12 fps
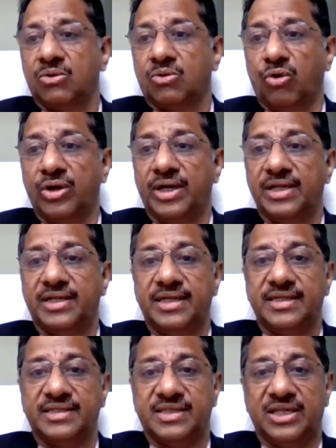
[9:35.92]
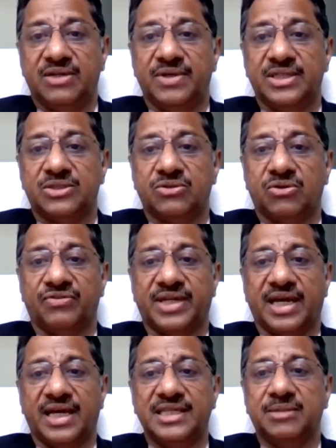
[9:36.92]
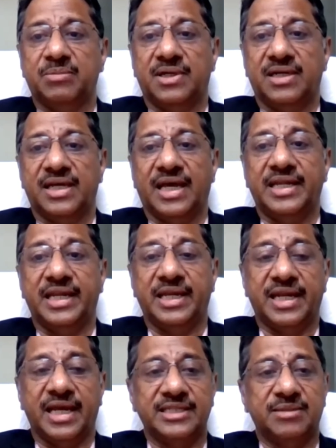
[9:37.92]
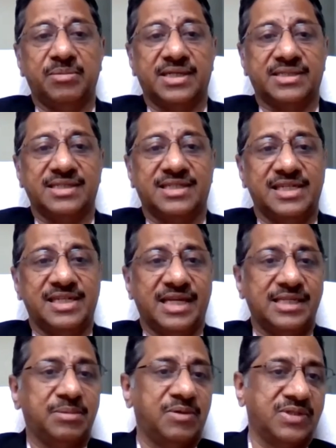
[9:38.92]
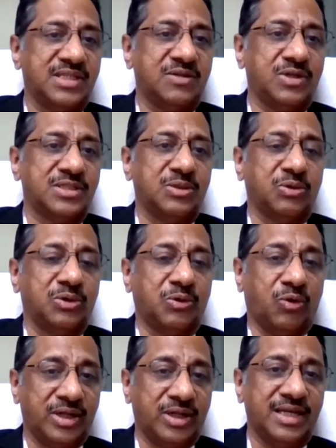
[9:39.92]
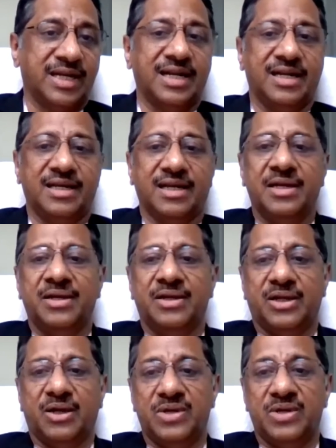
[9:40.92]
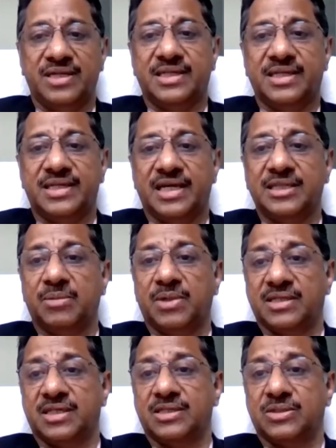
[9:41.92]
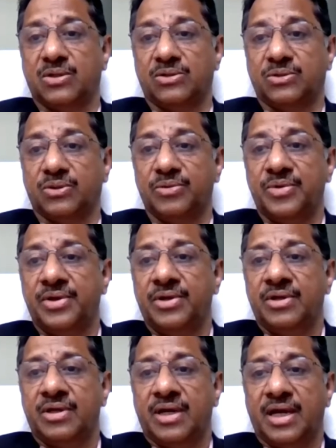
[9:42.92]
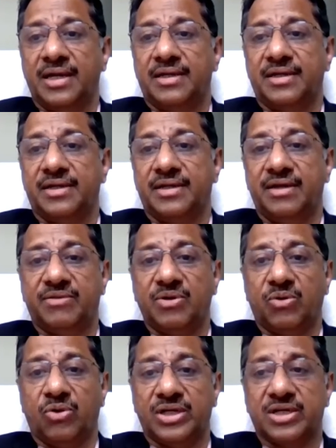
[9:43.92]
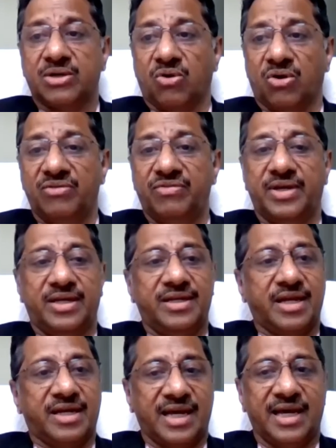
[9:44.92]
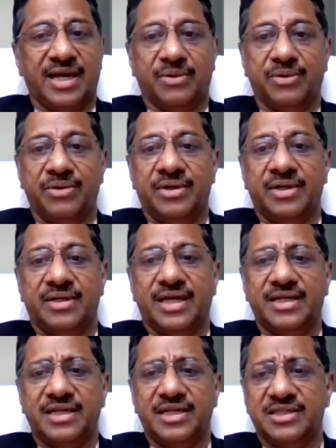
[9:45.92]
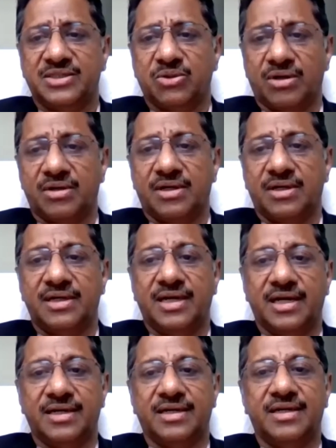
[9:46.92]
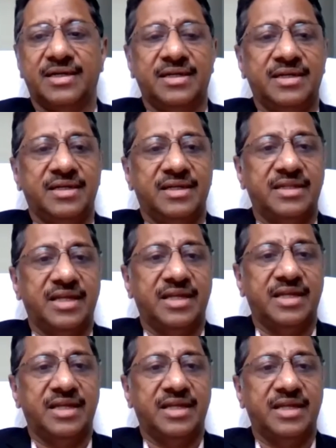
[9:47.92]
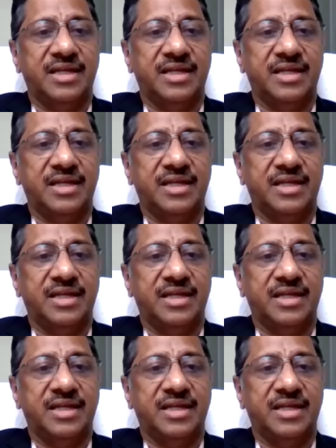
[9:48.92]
quantity, situation of tangible and intangible assets. Intangible asset was no, not there earlier. Now it is intangible assets also. And if the auditor qualifies in the CARO, that it is not done, they